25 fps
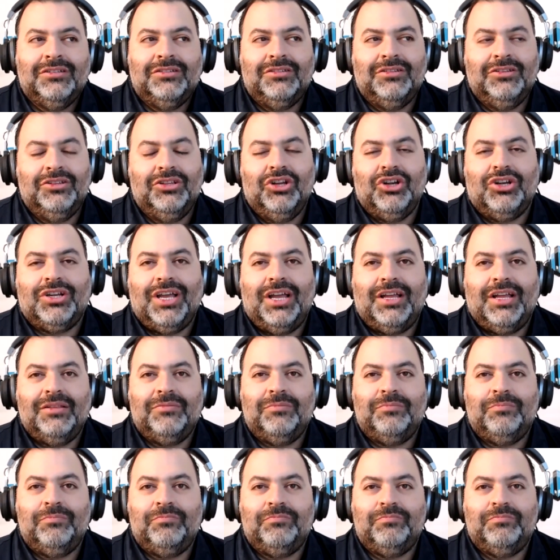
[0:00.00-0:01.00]
look at
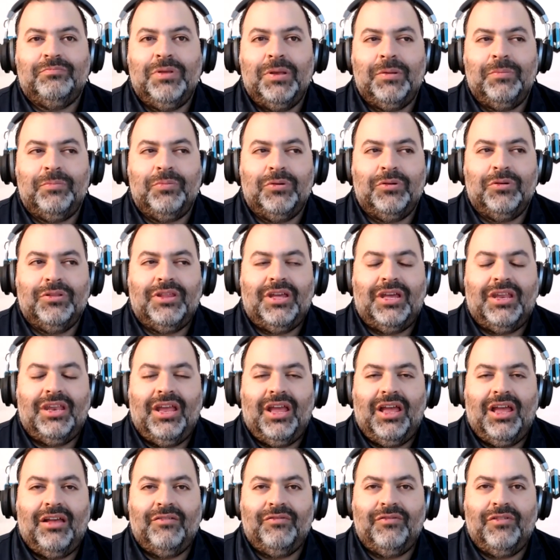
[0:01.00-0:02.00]
people that
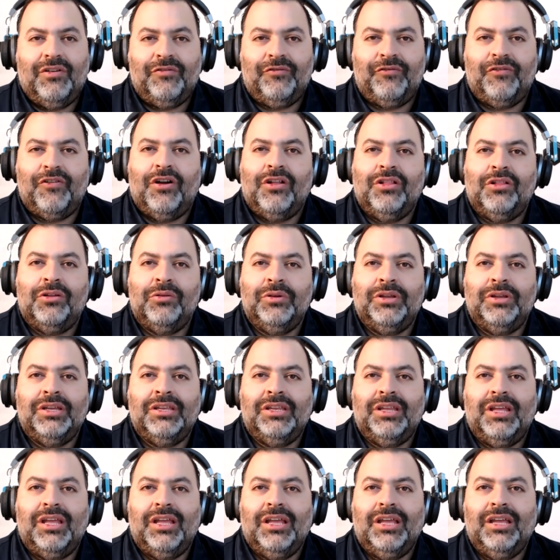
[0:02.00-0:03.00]
have a
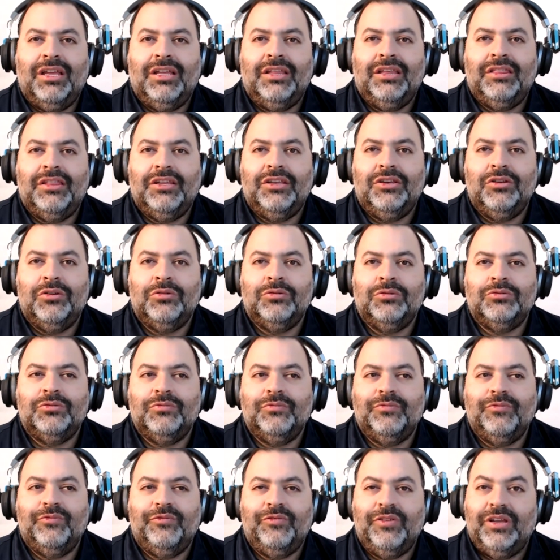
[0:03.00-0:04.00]
following and they don't
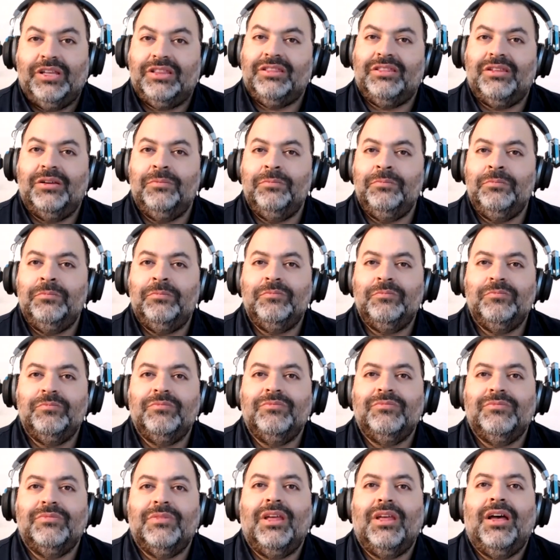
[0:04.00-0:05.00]
vet them.
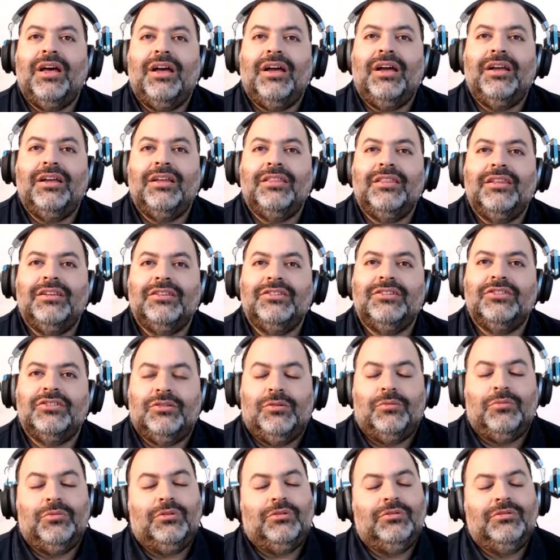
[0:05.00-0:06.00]
Uh, right. They just,
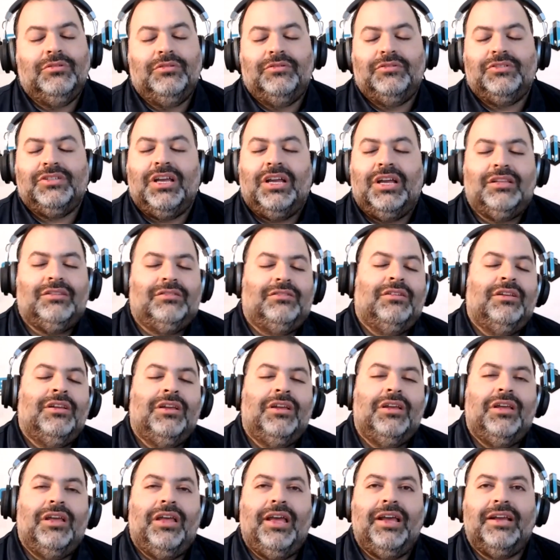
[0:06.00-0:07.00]
well, you just got
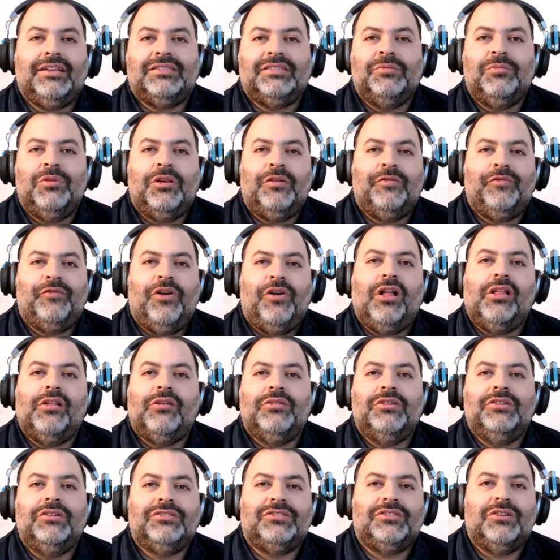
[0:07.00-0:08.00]
X amount of
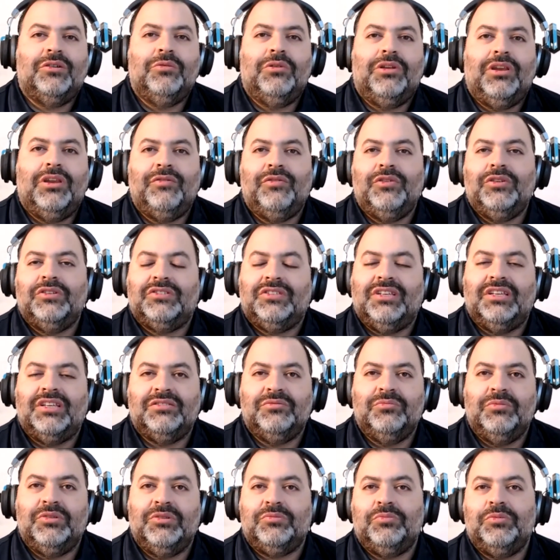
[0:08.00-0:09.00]
followers. So whatever he
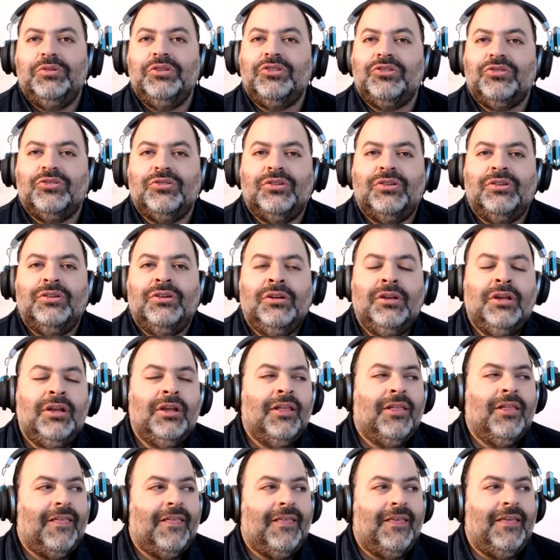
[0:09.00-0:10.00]
says must be true.
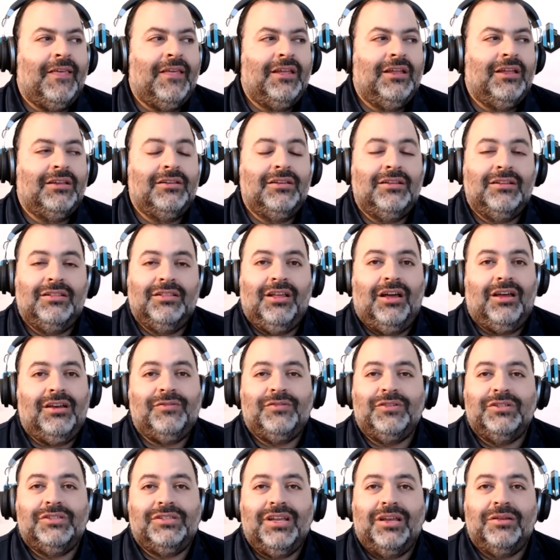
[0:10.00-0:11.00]
And a lot of
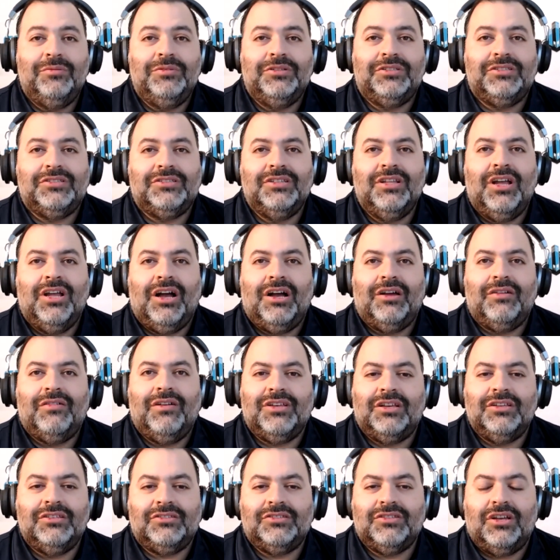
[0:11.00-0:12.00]
the time it's not.
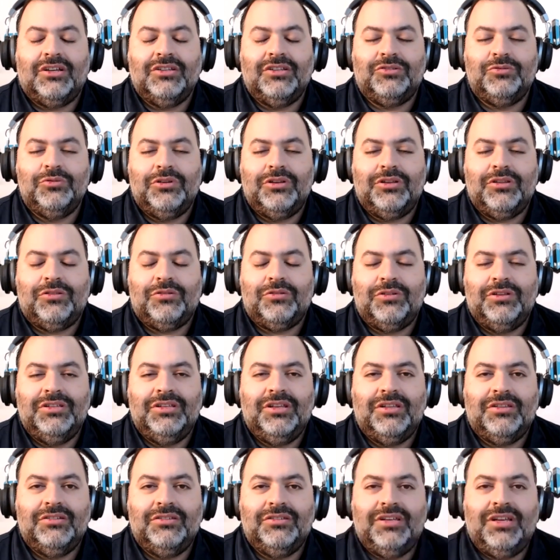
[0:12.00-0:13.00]
So I saw a Twitter thread
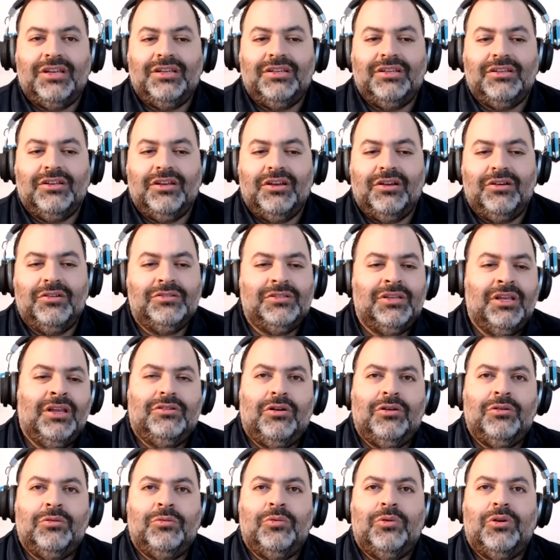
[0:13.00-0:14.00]
the other day. It goes,
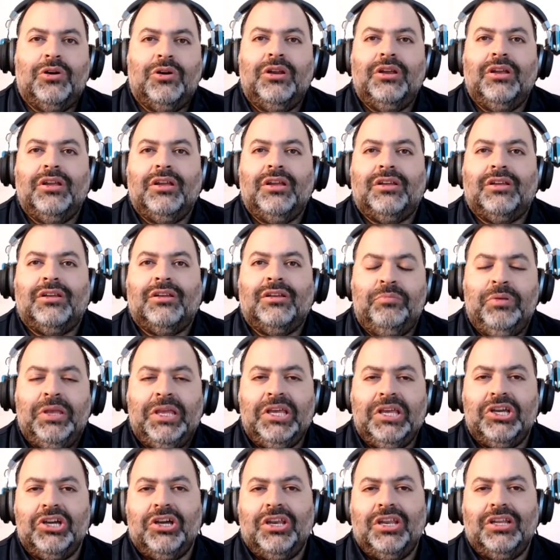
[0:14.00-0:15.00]
go to work, be
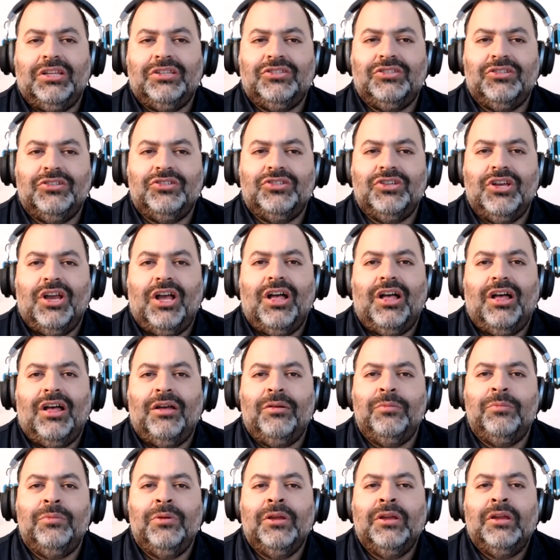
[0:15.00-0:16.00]
good at your
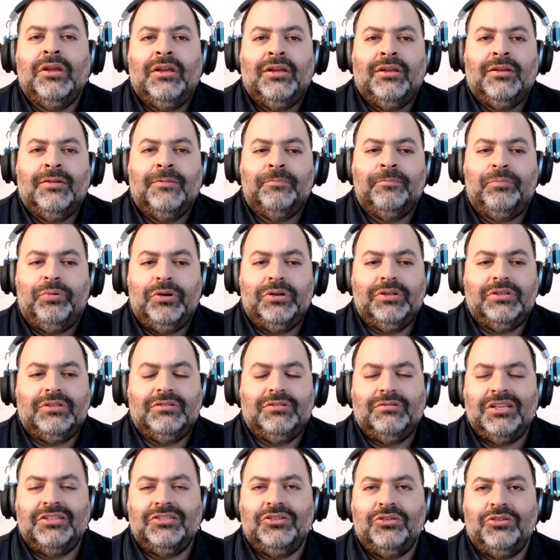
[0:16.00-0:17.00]
job, put
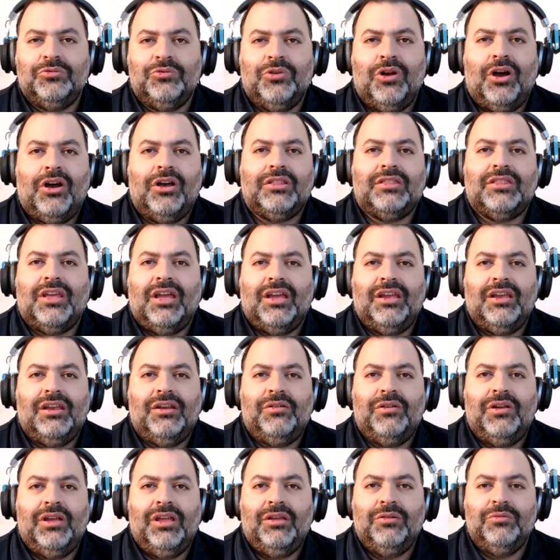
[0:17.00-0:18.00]
minus your Roth
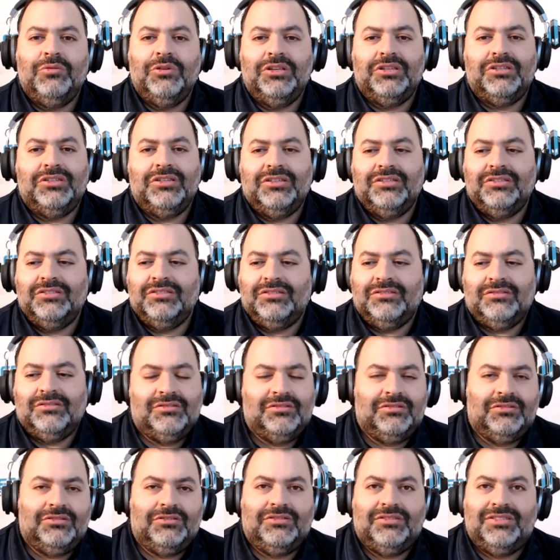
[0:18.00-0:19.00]
IRA, which is
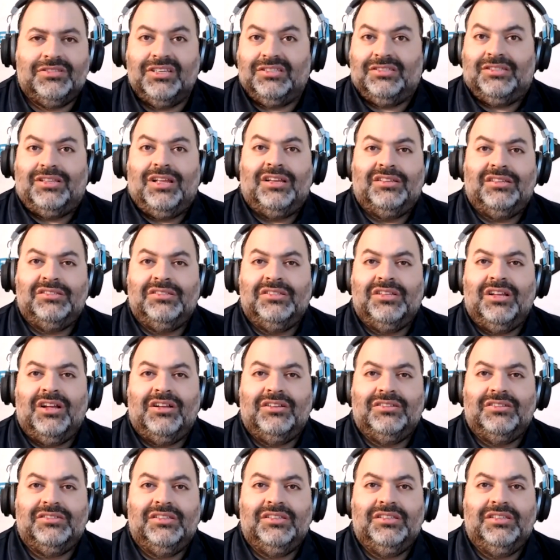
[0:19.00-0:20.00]

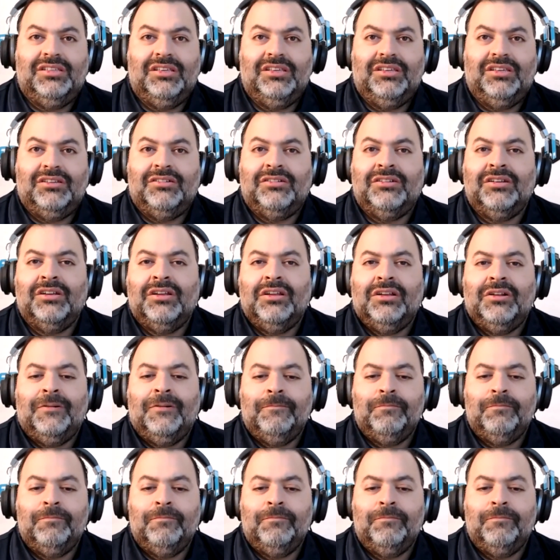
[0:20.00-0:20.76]
$6,000 a year.